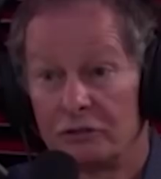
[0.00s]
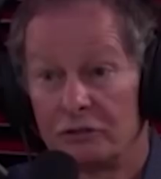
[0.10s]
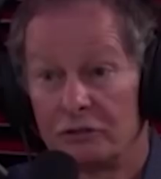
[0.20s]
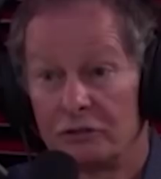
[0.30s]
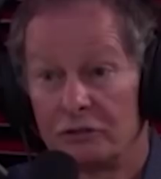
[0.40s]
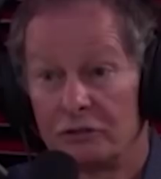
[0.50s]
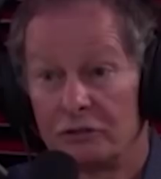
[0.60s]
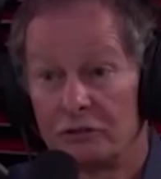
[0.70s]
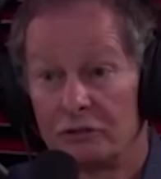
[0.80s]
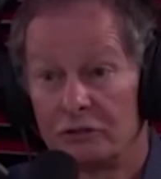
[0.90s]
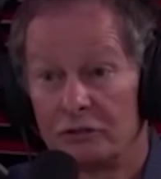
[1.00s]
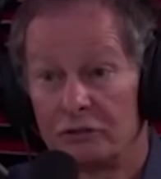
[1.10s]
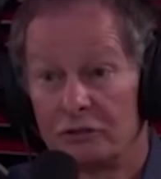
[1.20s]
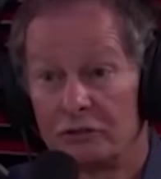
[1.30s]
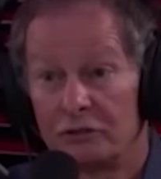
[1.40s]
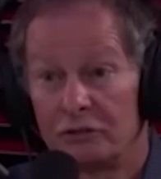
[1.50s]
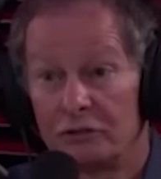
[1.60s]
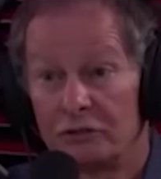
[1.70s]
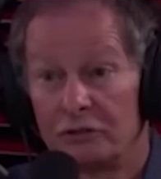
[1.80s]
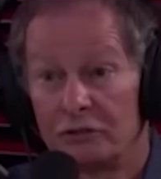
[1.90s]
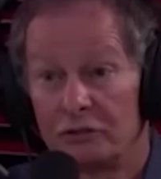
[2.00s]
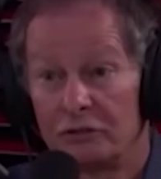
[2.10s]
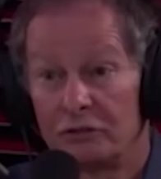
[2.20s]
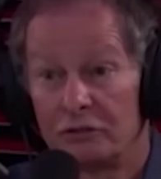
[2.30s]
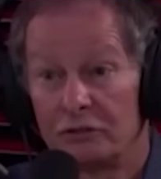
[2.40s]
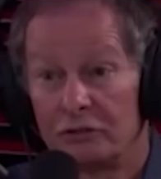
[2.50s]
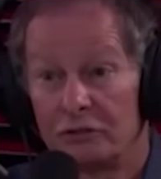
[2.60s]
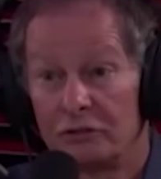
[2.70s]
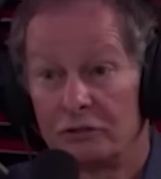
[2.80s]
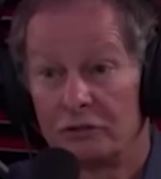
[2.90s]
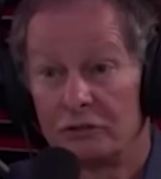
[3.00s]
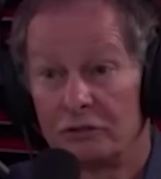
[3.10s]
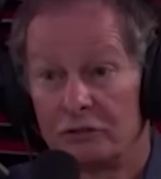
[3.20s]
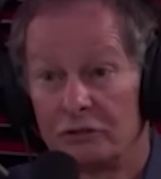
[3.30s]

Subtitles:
The person shown says nothing.